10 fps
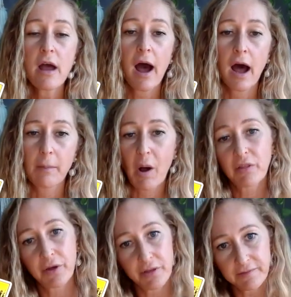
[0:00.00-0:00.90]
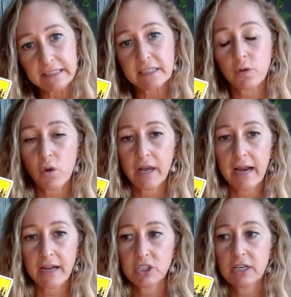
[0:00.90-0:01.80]
although the physical
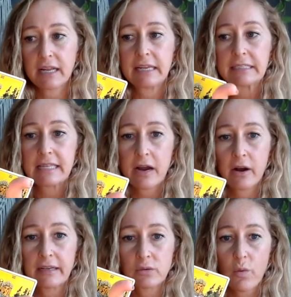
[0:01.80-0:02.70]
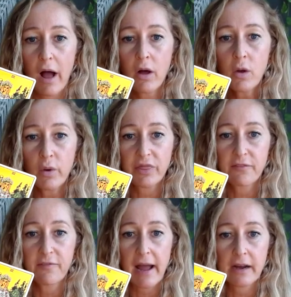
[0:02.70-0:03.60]
connection is there as well with the
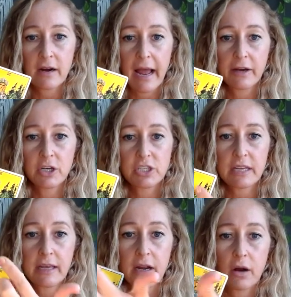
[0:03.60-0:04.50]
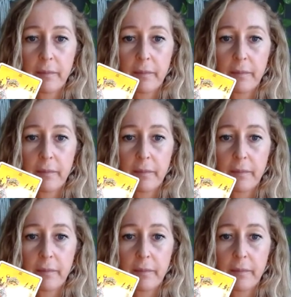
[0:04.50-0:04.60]
fire energy here.